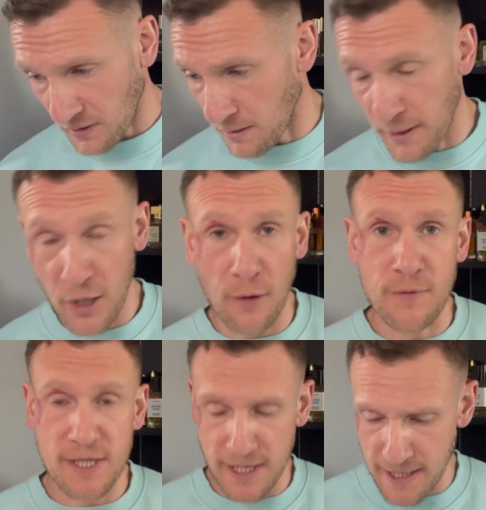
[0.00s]
I mean,
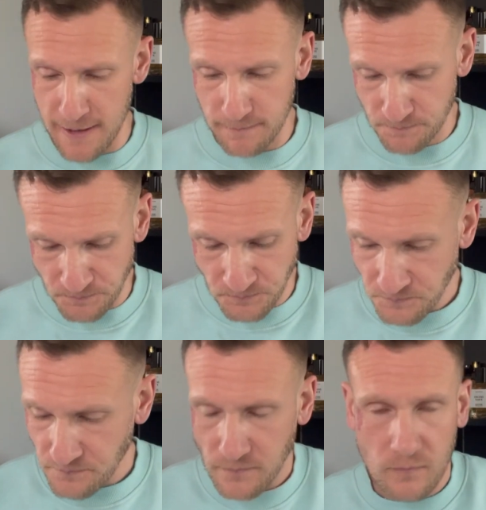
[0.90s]
obviously,
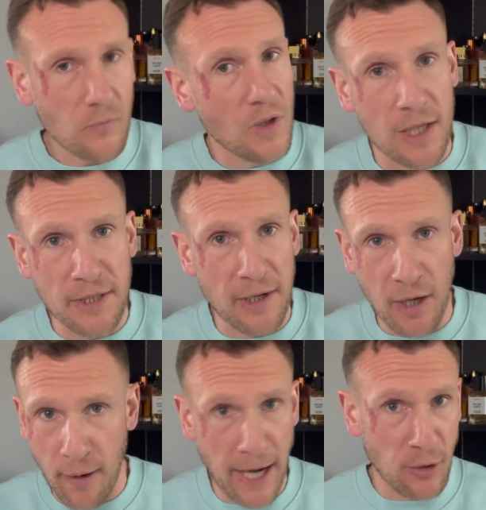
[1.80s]
I don't
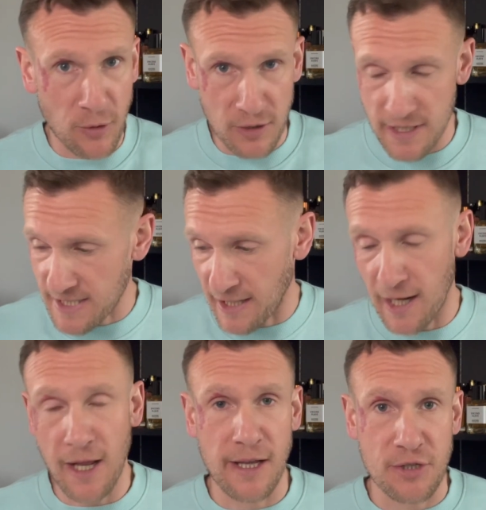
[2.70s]
know how long it's going to
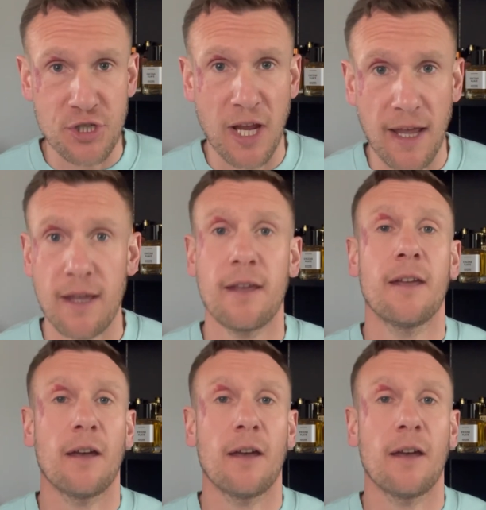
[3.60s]
last yet.